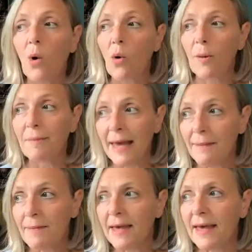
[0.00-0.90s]
Or
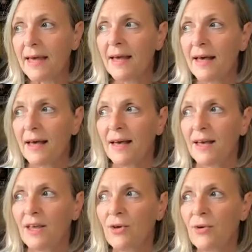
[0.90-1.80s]
maybe
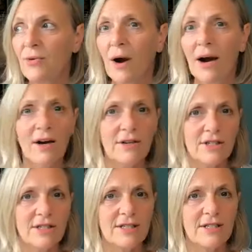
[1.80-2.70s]
you
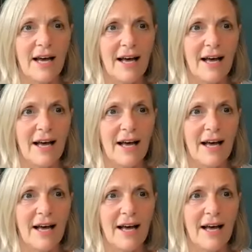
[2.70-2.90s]
aren't,